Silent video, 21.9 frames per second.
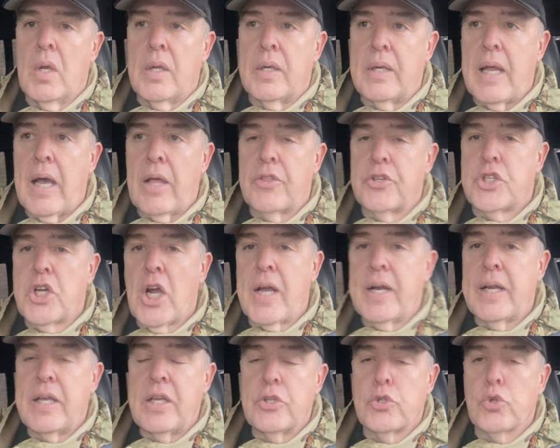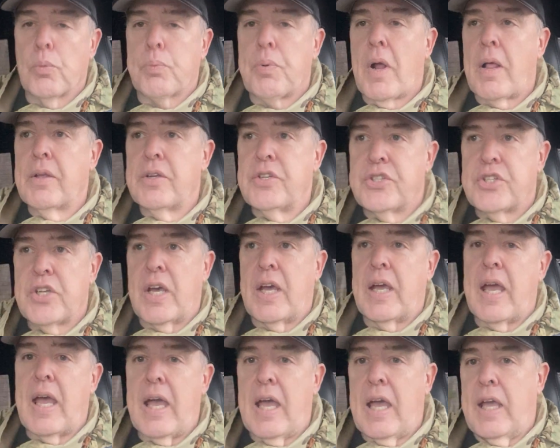Now, the Chinese will probably
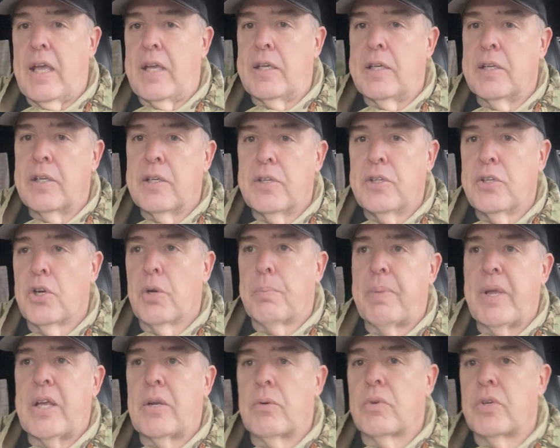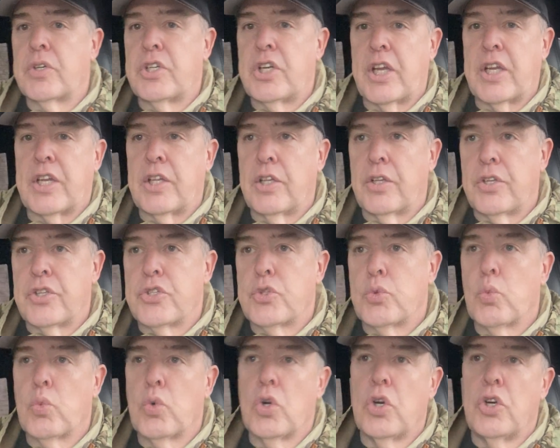say, hey, you're being
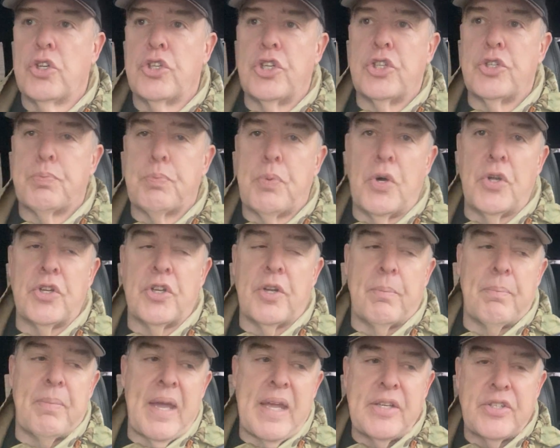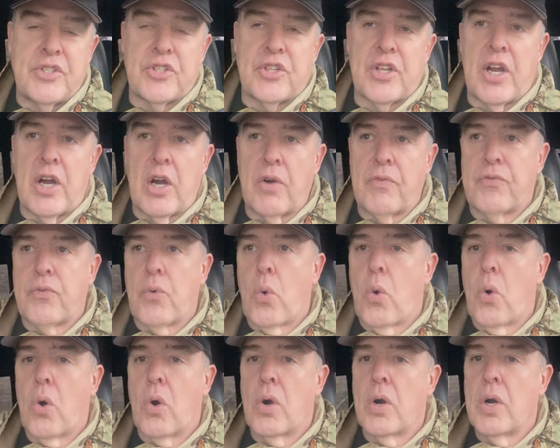ridiculous. We're just putting a base there
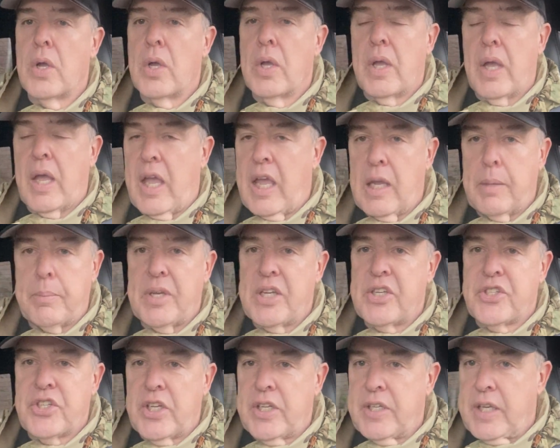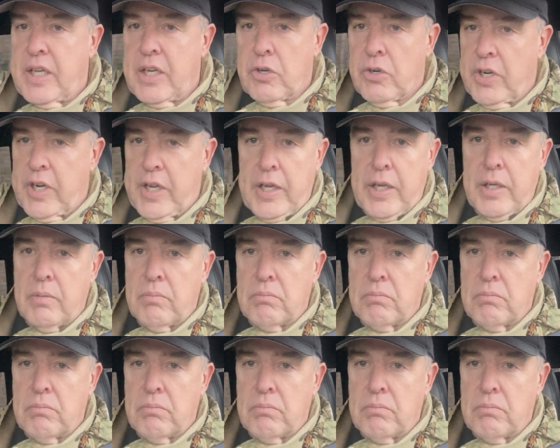for A, B, C, D, or E.